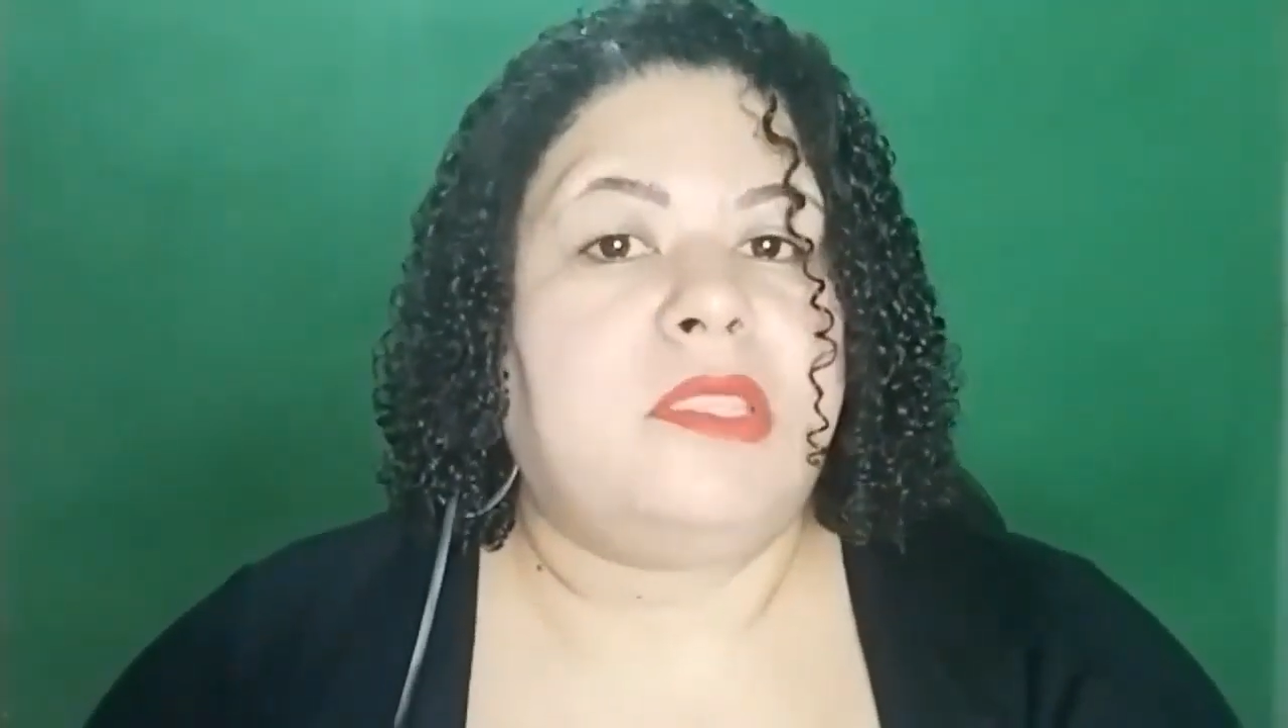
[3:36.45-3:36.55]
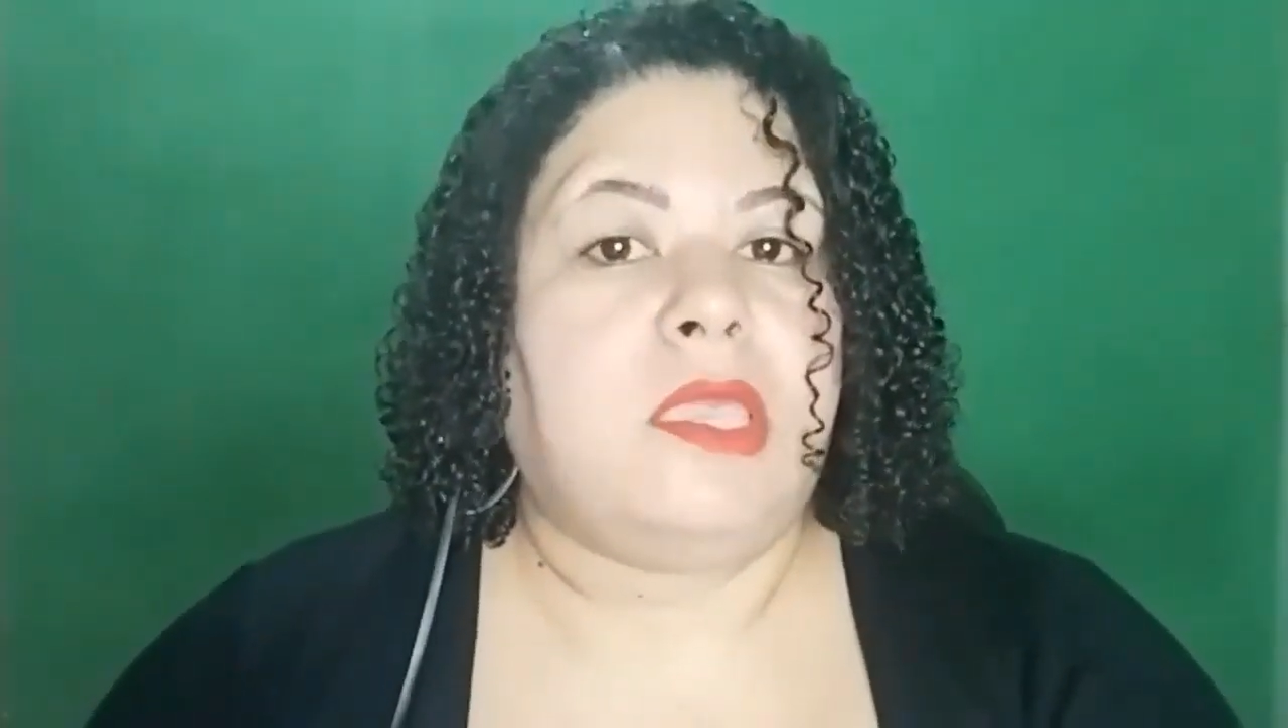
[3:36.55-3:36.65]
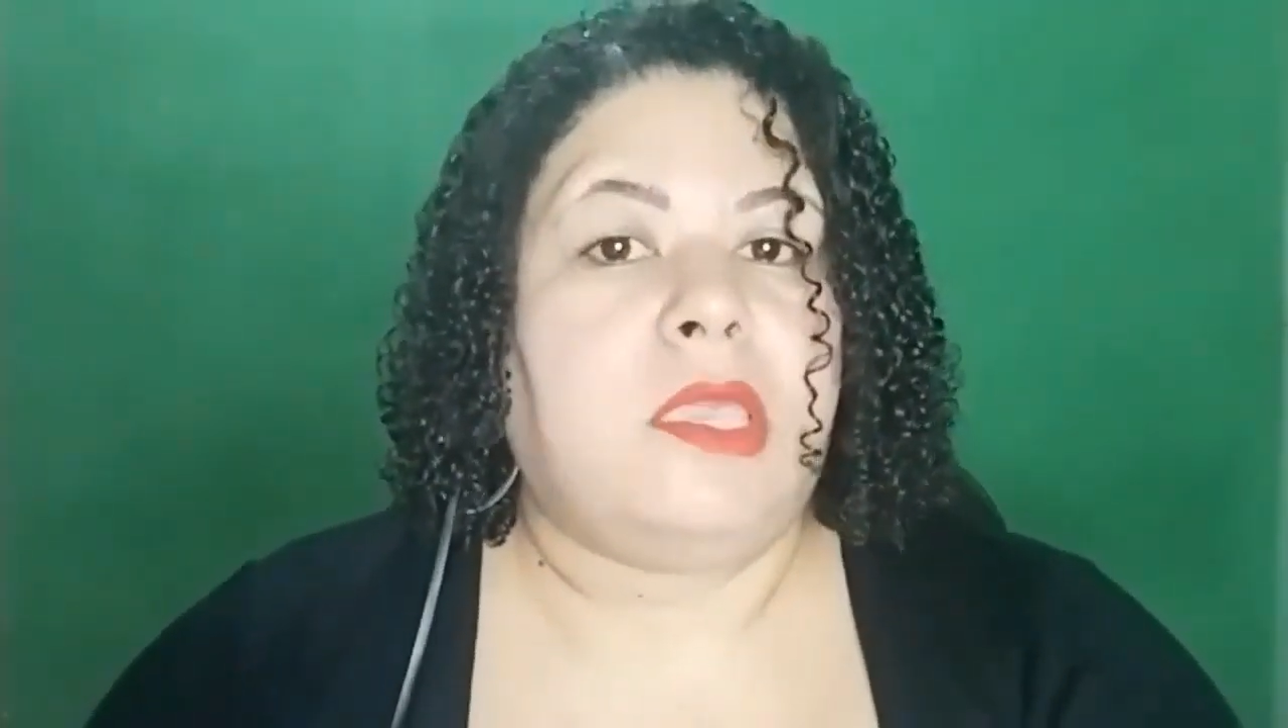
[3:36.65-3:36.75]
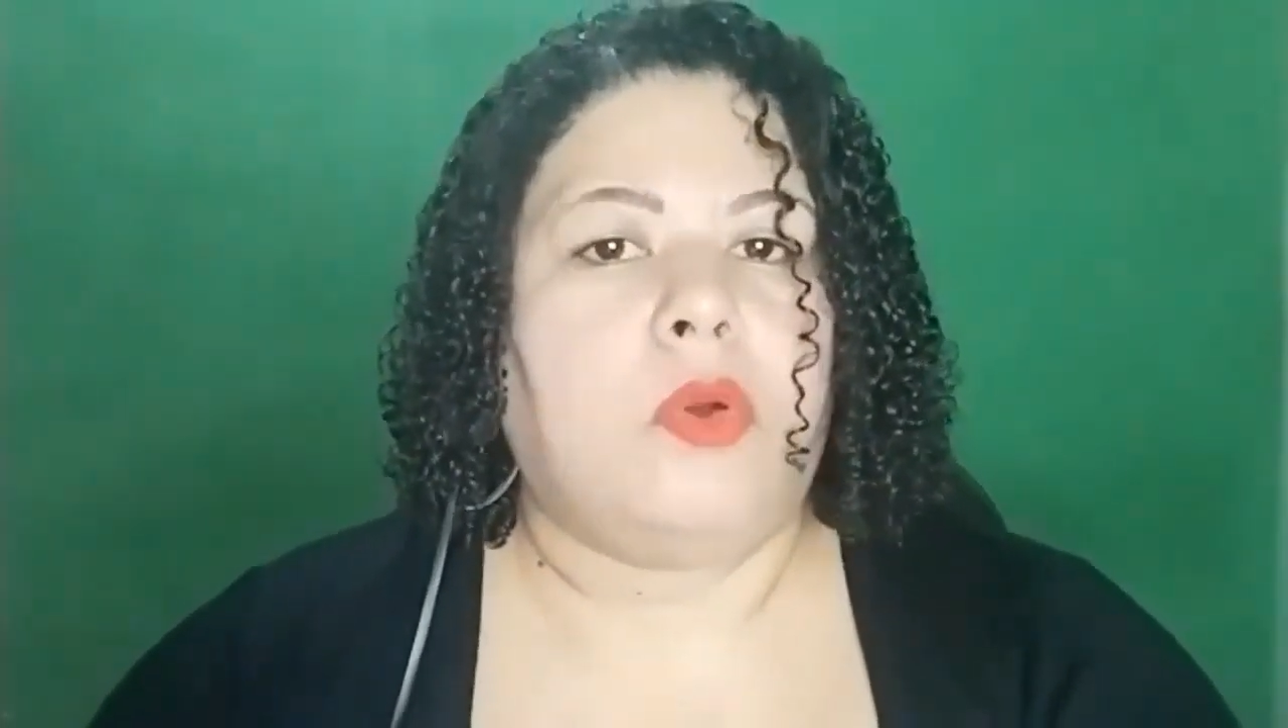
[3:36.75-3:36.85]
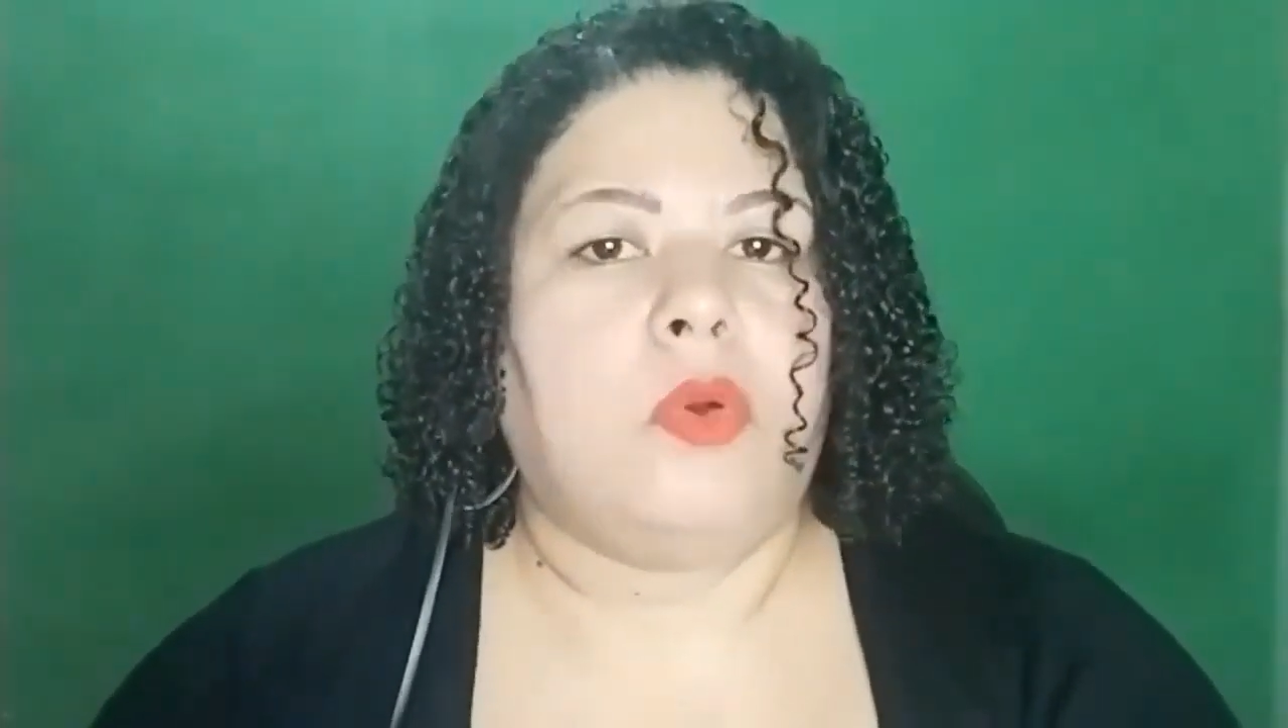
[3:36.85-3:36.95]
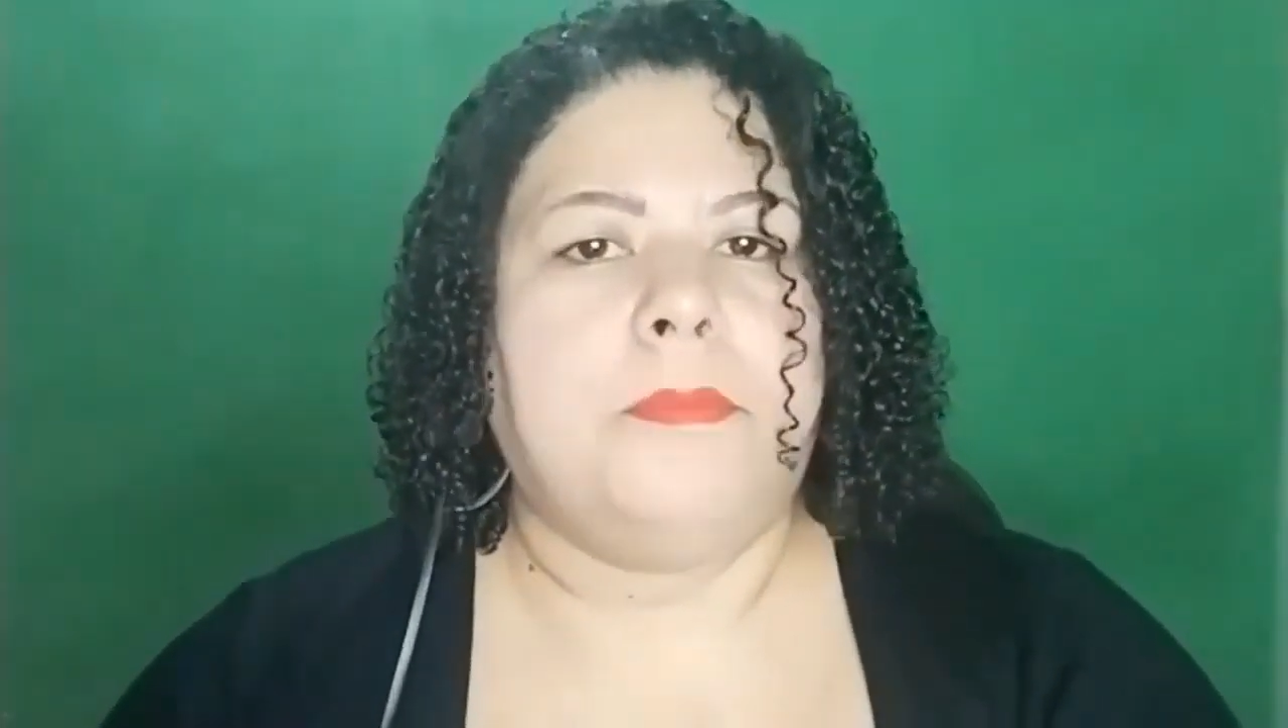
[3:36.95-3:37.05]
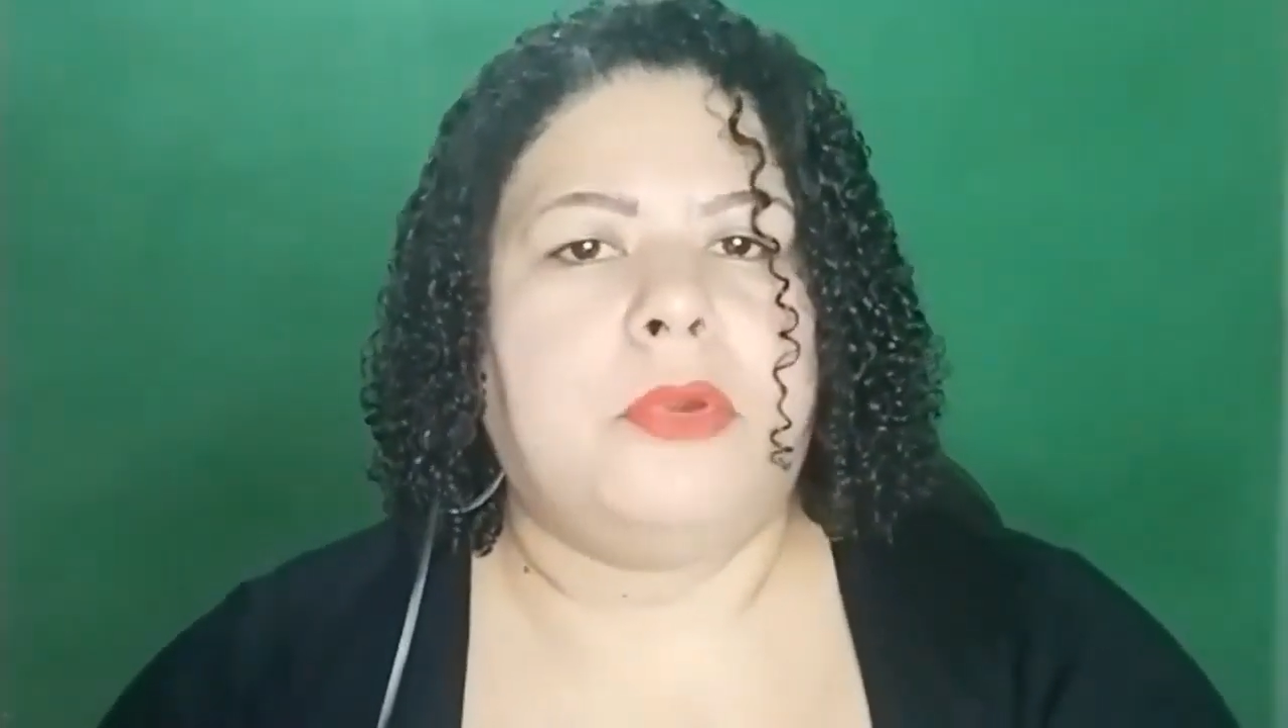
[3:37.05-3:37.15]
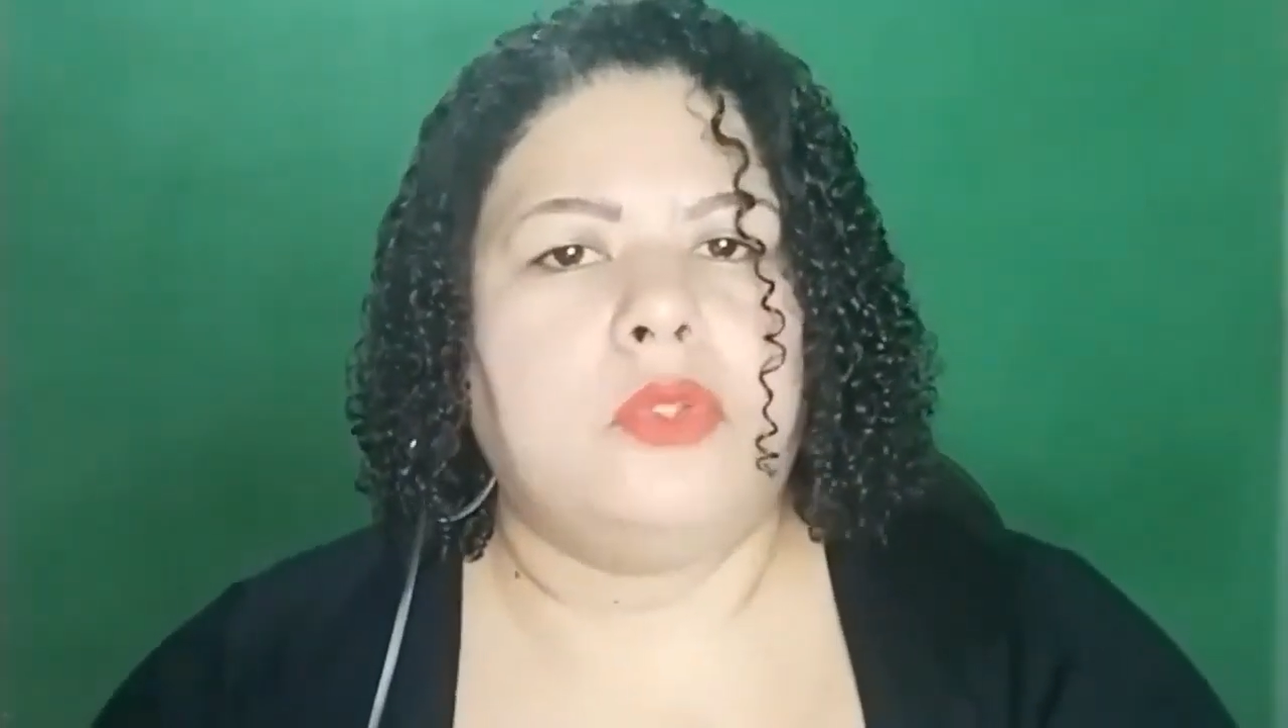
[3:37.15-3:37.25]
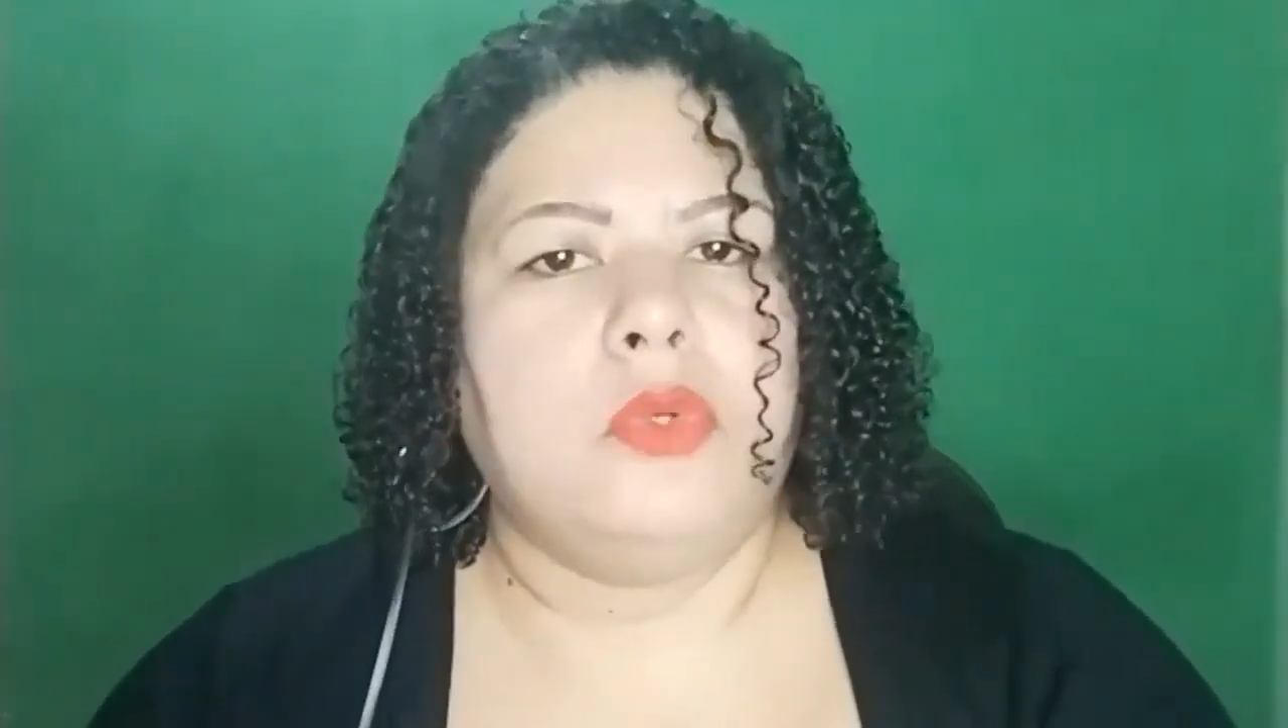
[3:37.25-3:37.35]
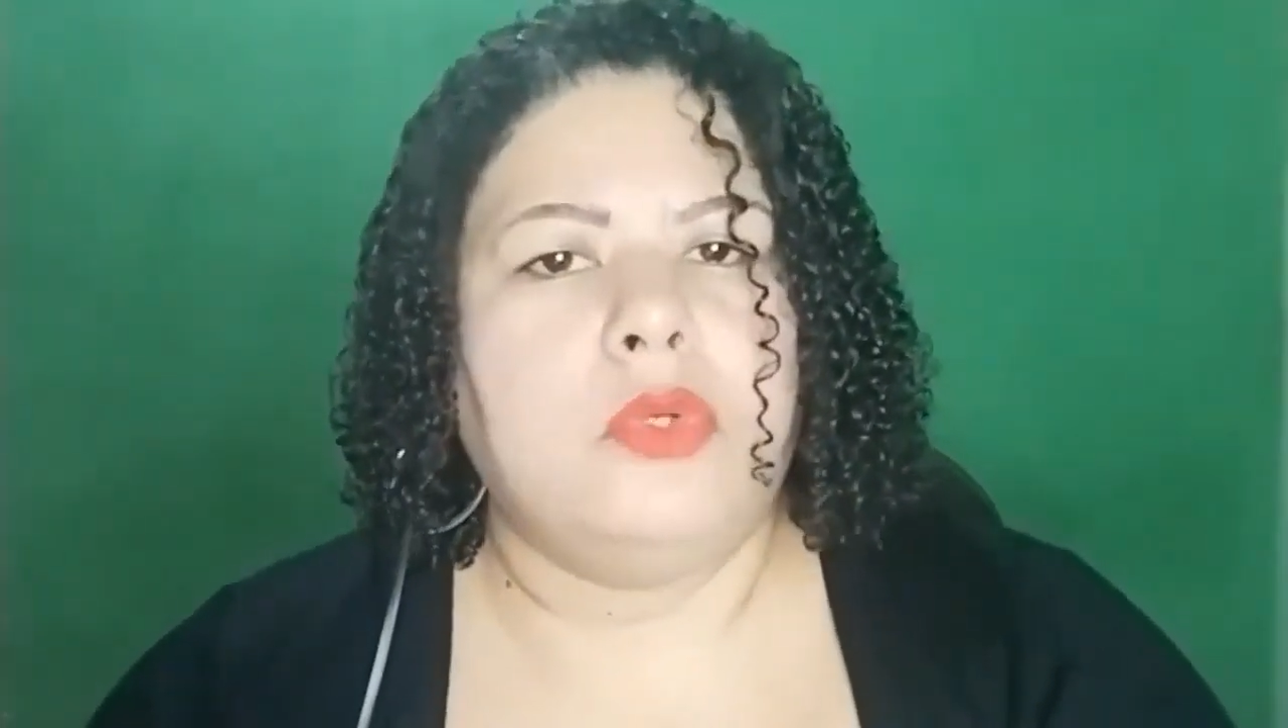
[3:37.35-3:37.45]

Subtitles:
guarantees